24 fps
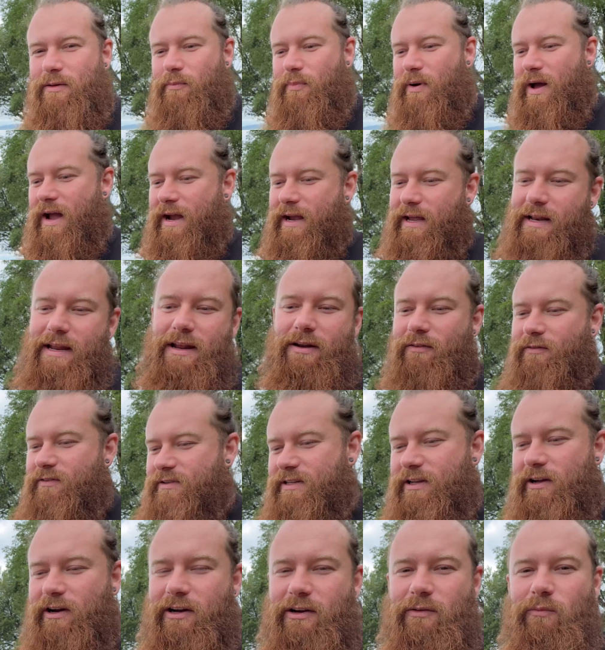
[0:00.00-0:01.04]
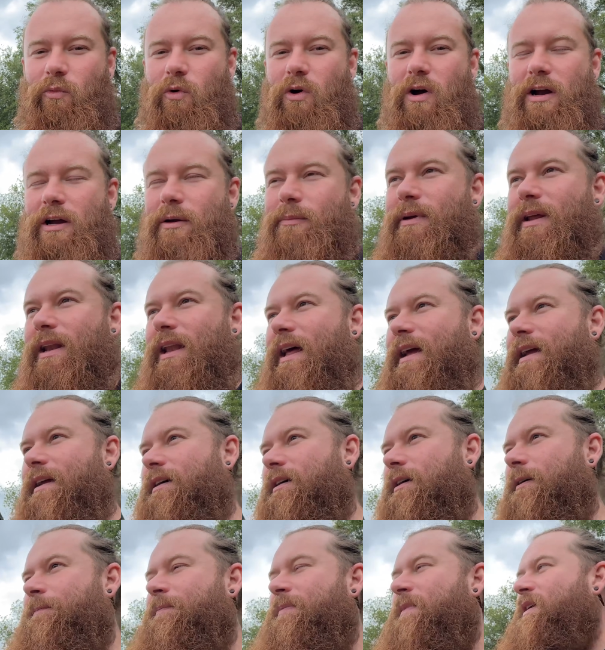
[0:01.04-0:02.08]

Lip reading: back, and then obviously I can work a bit later.